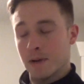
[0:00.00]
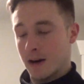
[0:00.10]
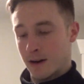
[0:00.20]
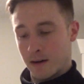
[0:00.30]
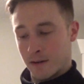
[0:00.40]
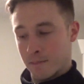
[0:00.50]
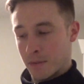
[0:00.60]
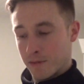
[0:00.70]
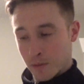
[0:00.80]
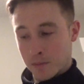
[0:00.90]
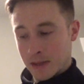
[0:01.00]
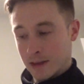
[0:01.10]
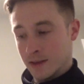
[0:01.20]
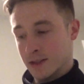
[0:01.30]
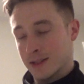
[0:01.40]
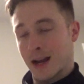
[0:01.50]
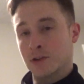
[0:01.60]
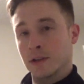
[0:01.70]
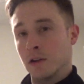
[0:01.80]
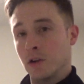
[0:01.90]
But for me, this is
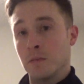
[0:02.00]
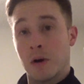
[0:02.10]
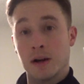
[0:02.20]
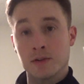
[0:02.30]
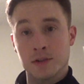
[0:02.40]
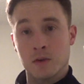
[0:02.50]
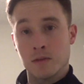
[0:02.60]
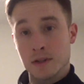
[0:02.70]
actually a good milestone.